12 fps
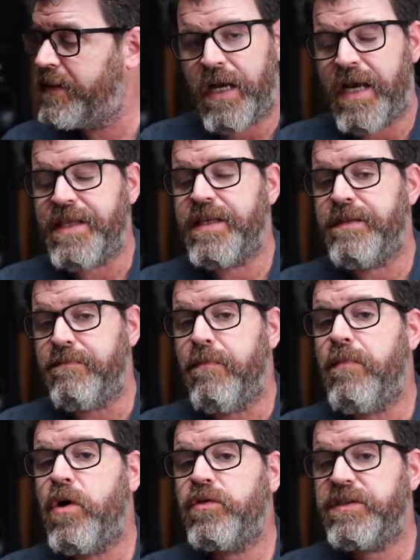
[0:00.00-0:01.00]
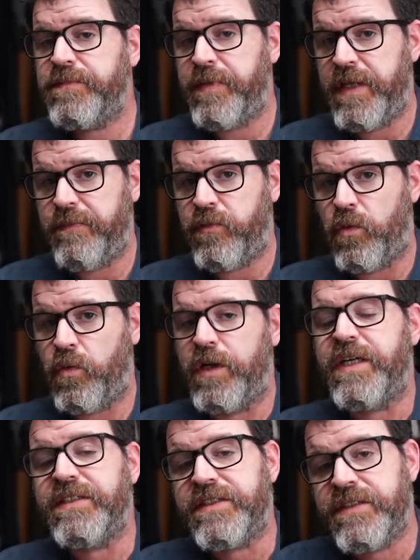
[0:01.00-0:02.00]
I think most people would
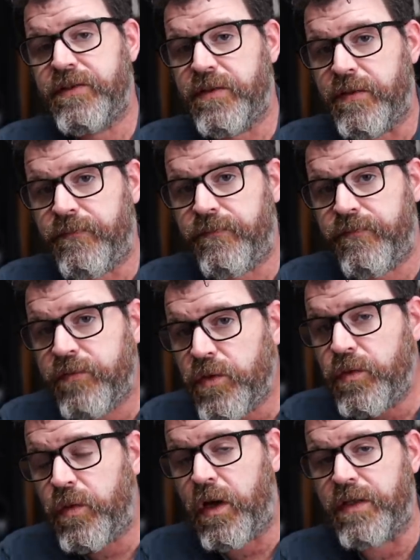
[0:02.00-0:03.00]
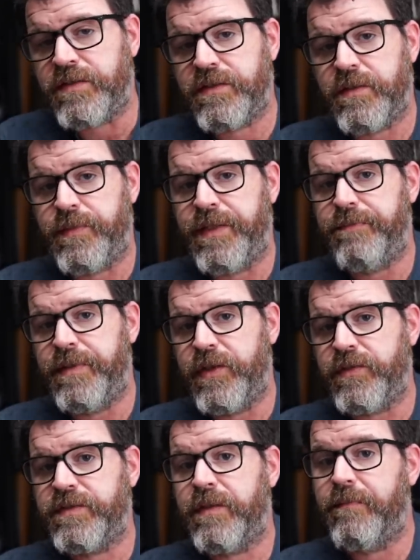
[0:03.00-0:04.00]
consider the Fluance to be
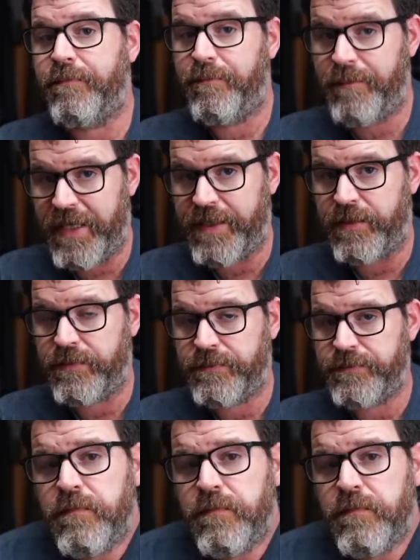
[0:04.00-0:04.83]
built better.